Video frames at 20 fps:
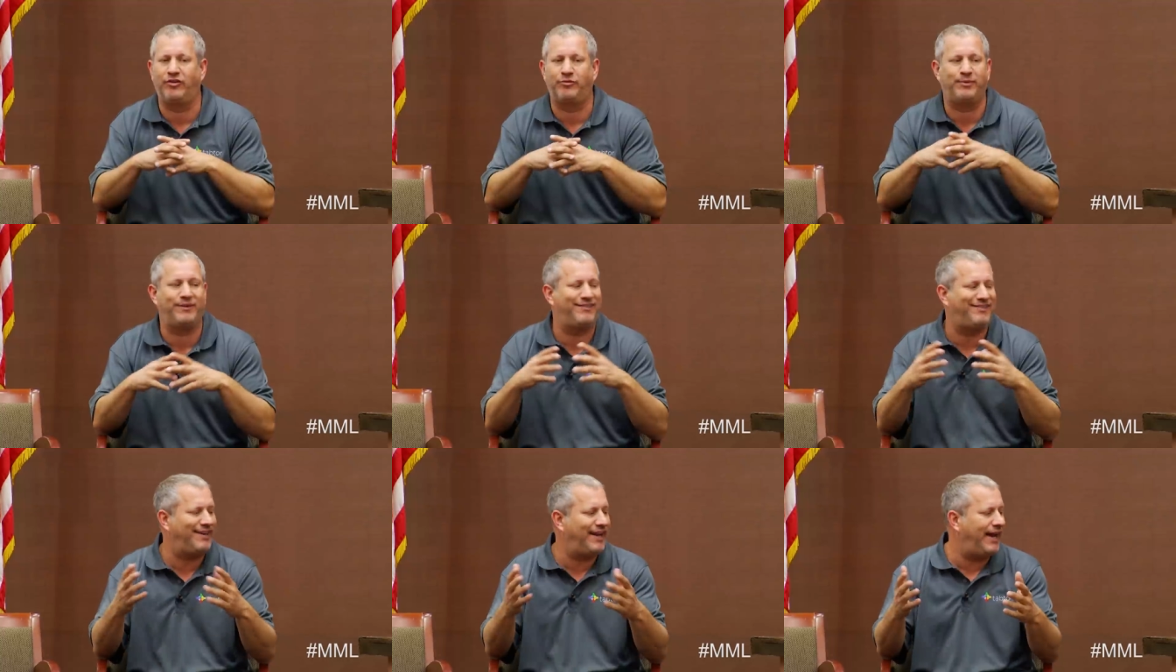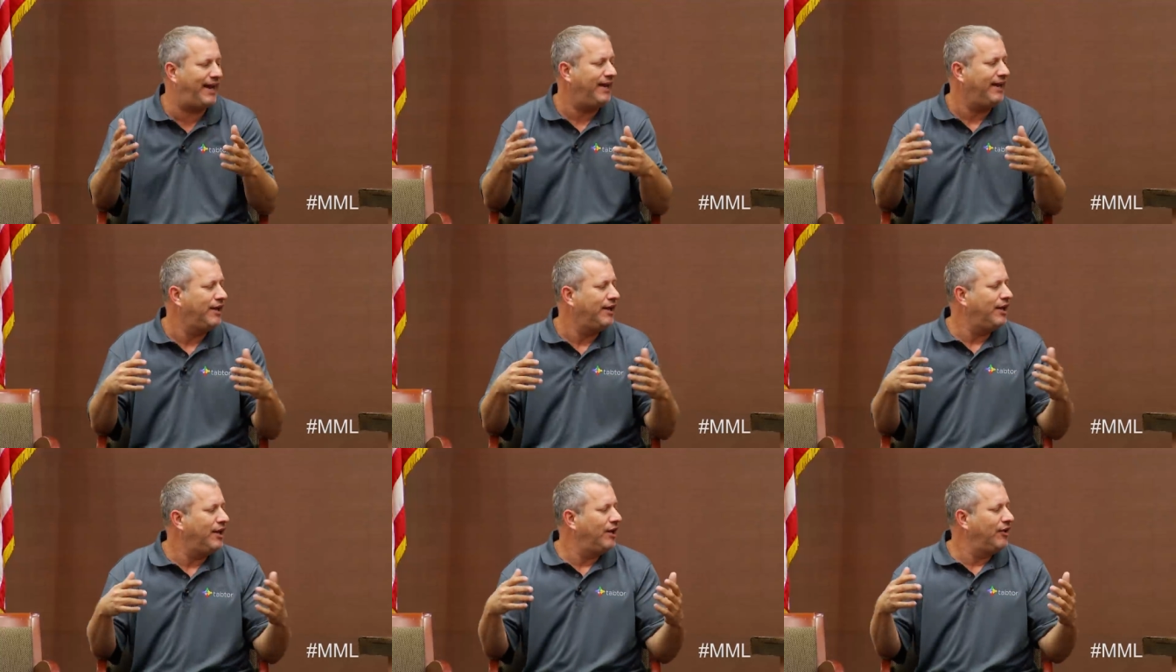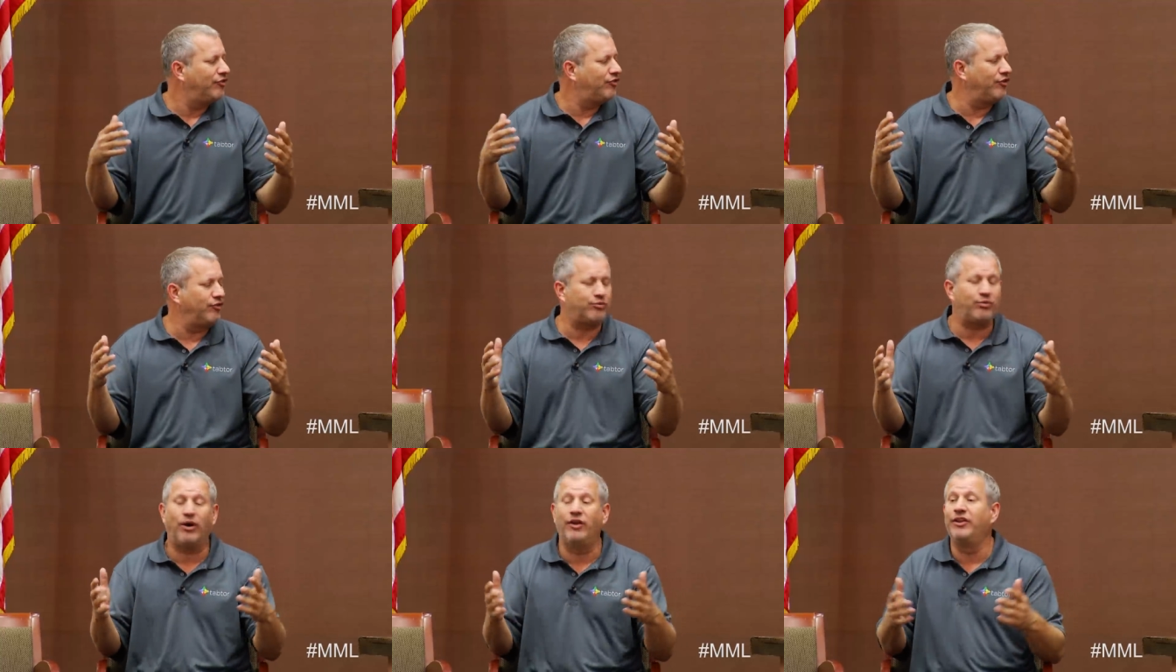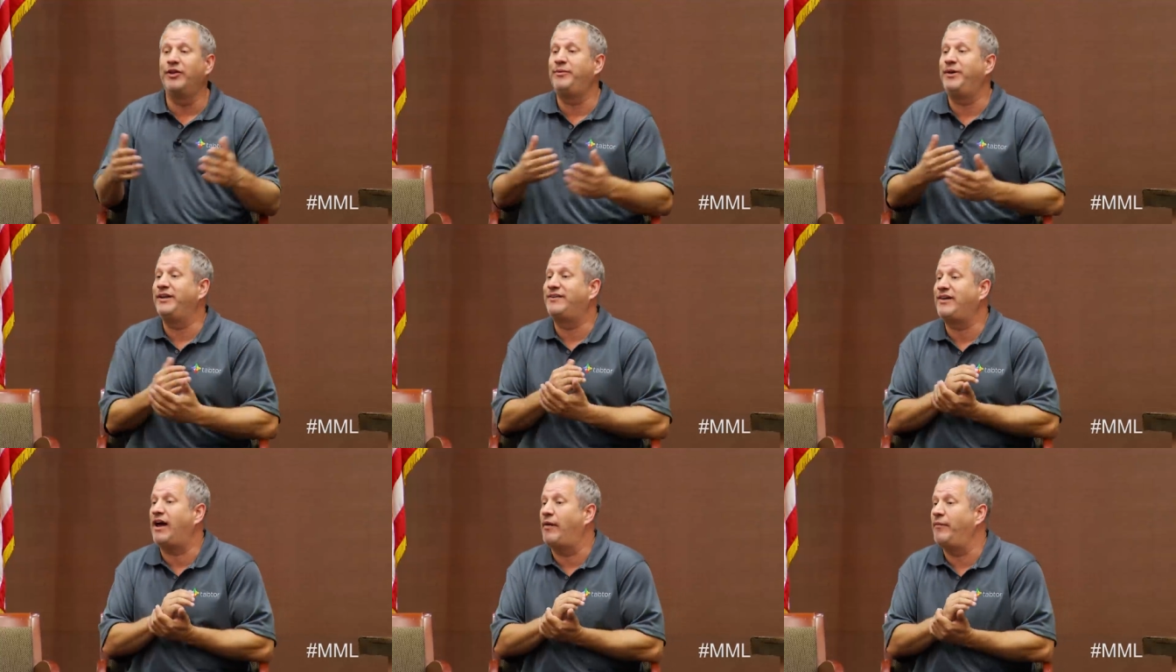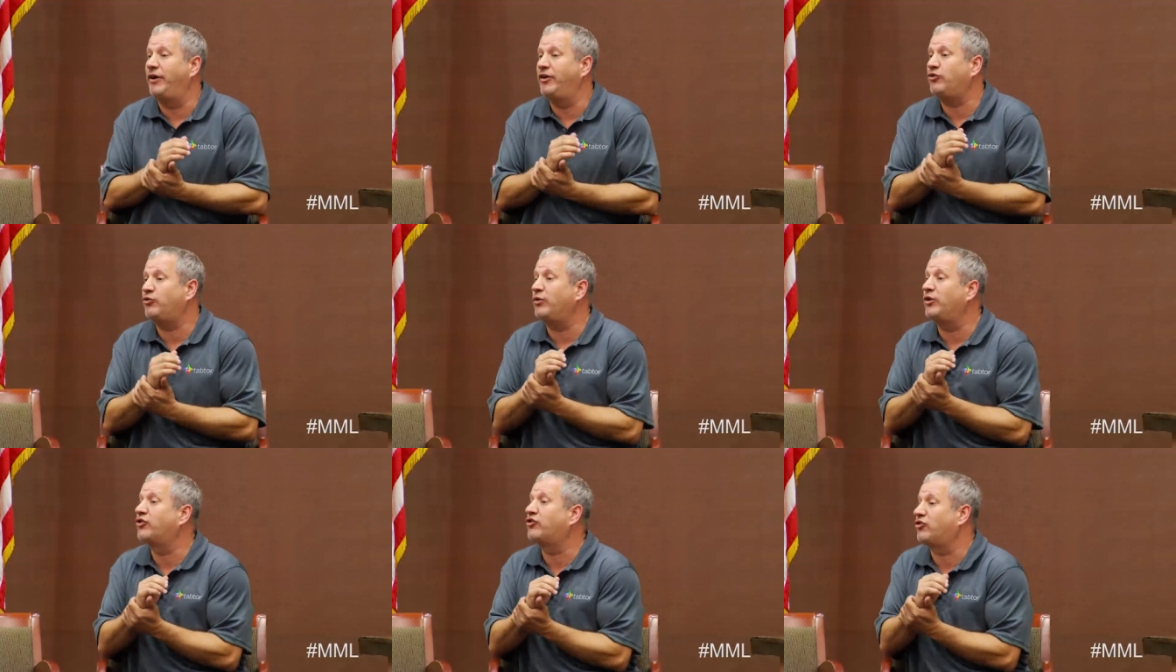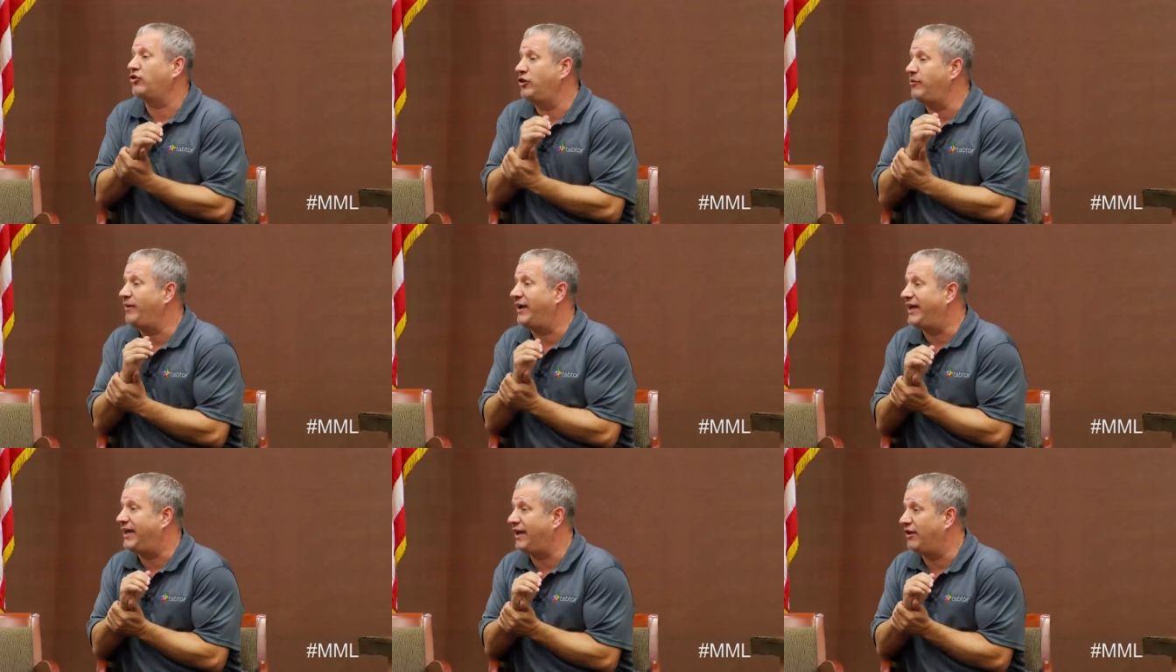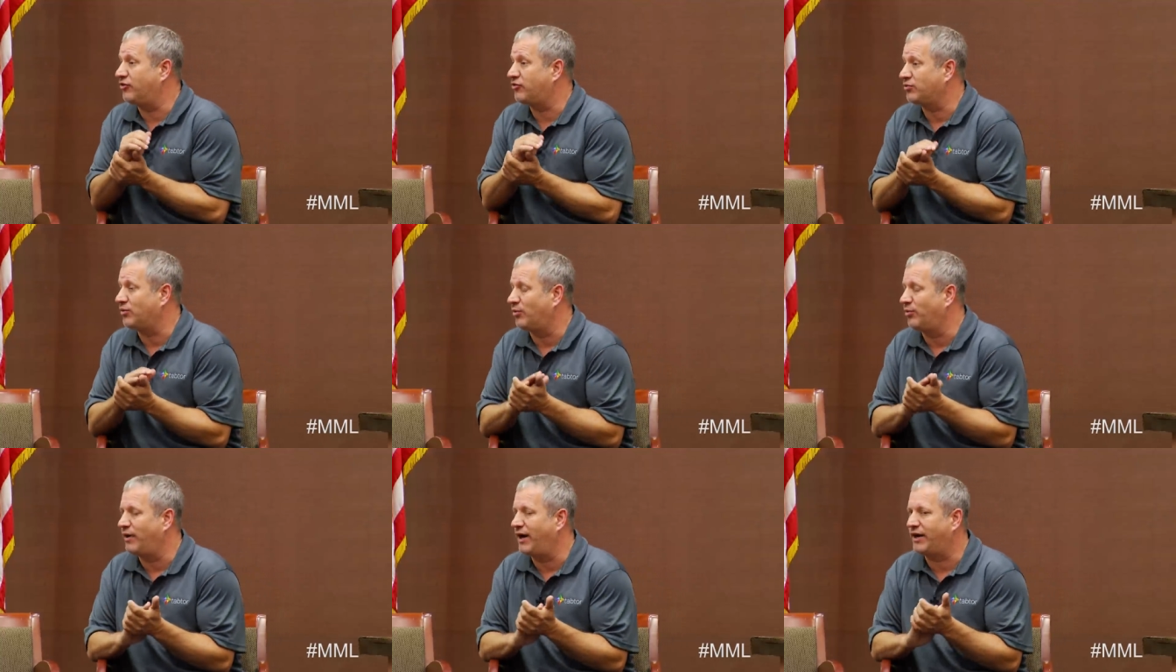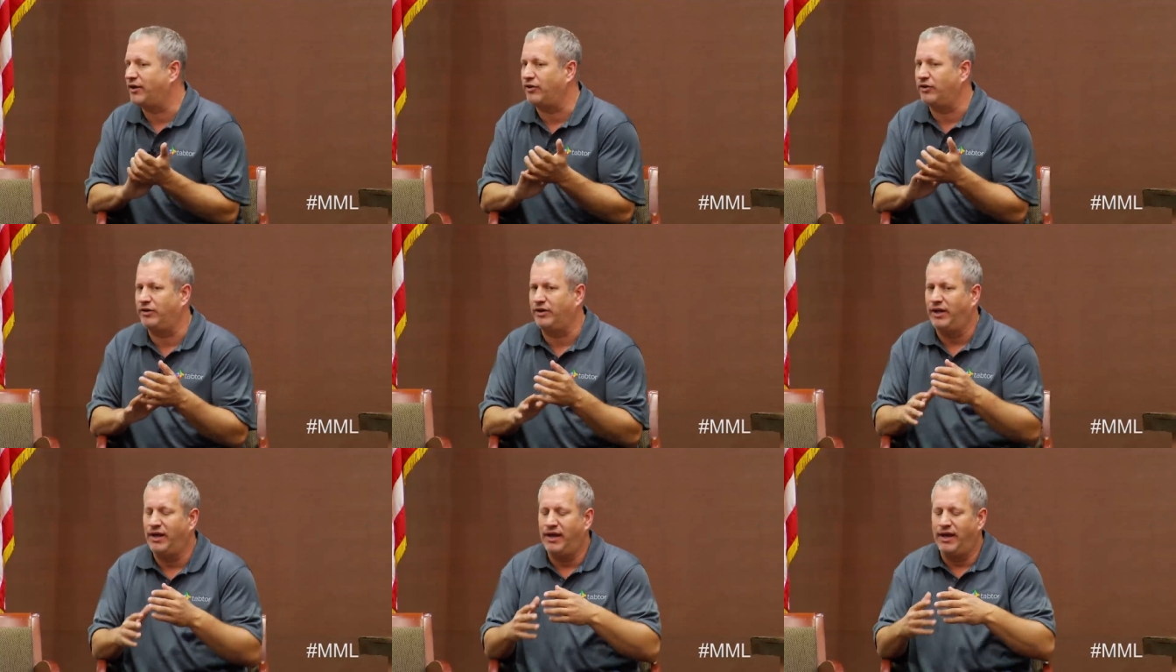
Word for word: But today, since we're on limited time, I just want to show you my Guinness World Record.